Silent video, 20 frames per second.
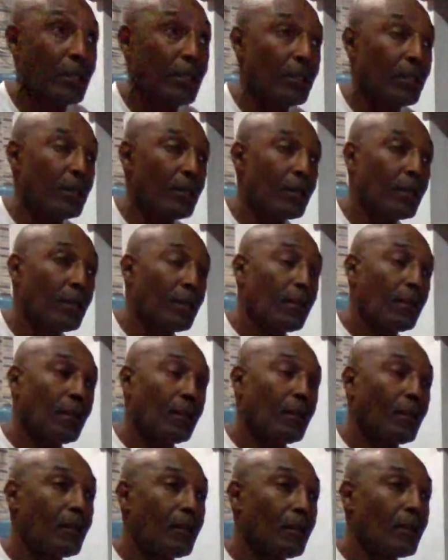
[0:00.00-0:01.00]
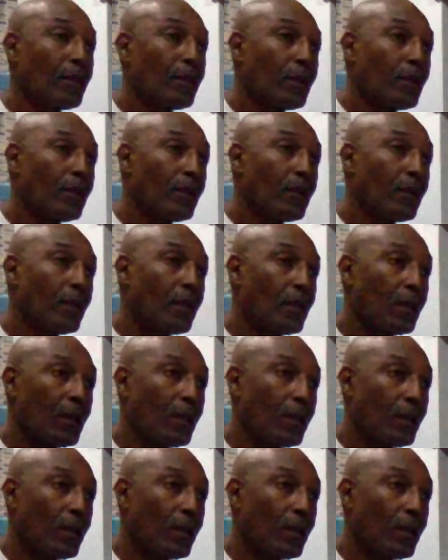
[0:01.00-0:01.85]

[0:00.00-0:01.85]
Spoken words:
(silence)